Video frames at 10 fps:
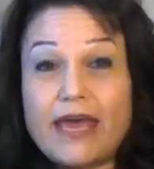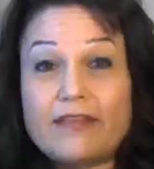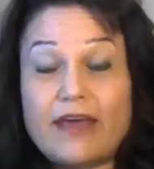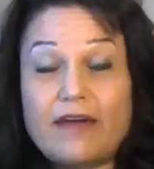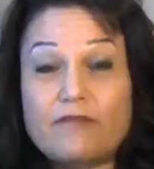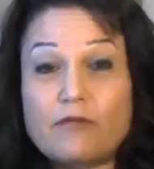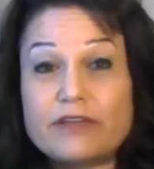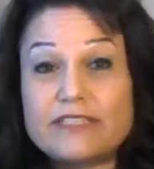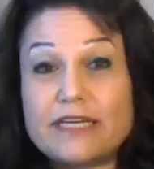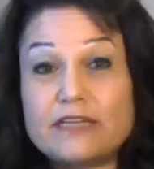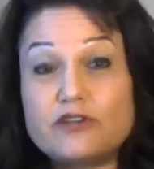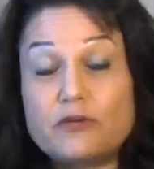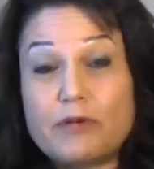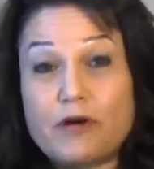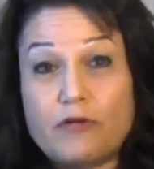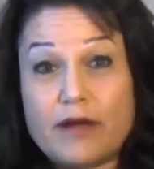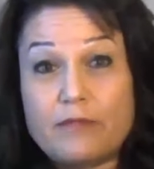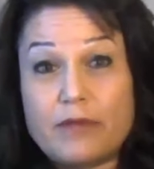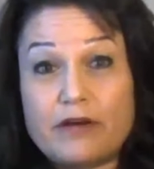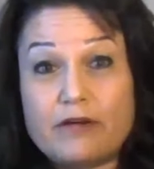and they have a residential
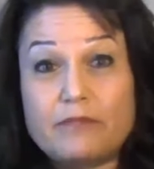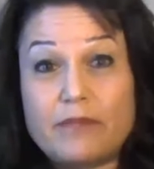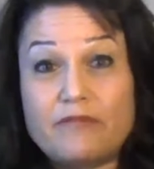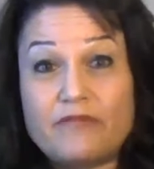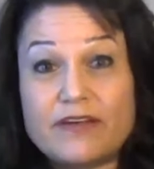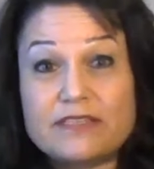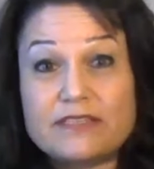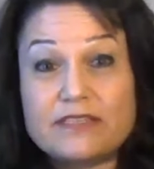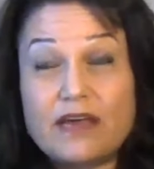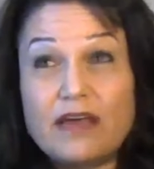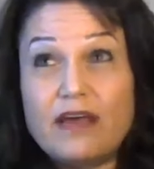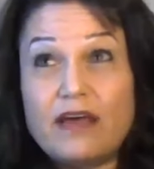program here in Memphis,